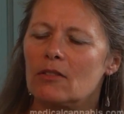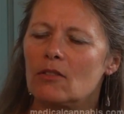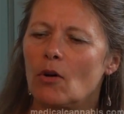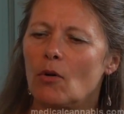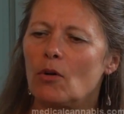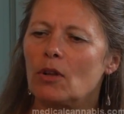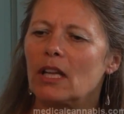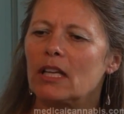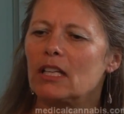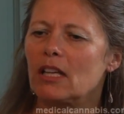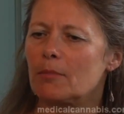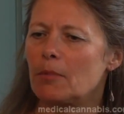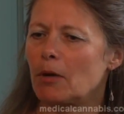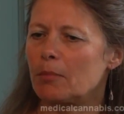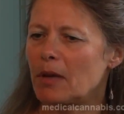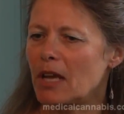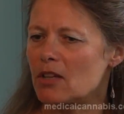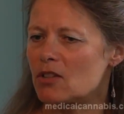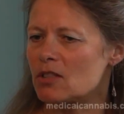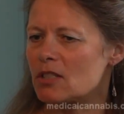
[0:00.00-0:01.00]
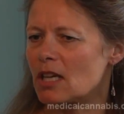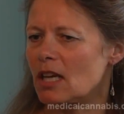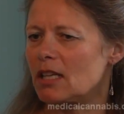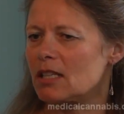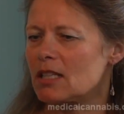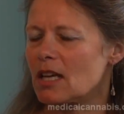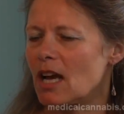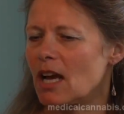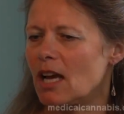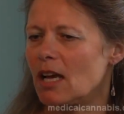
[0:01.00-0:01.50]
The whole idea about Patients Out
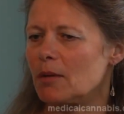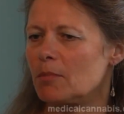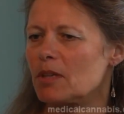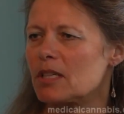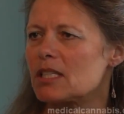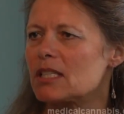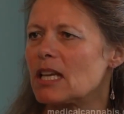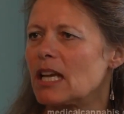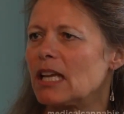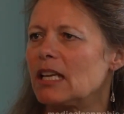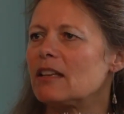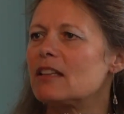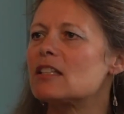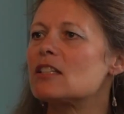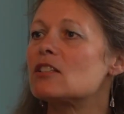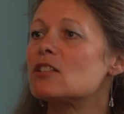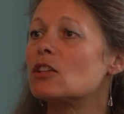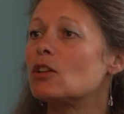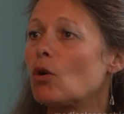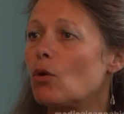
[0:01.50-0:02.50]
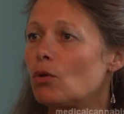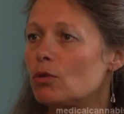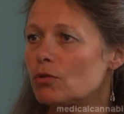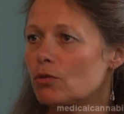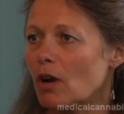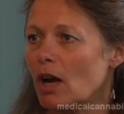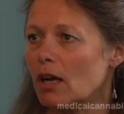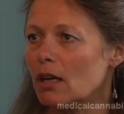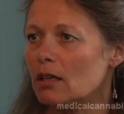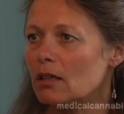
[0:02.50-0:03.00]
of Time is saying this is an old
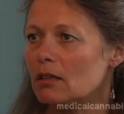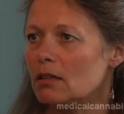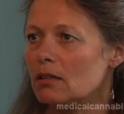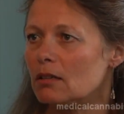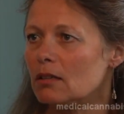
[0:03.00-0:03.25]
drug.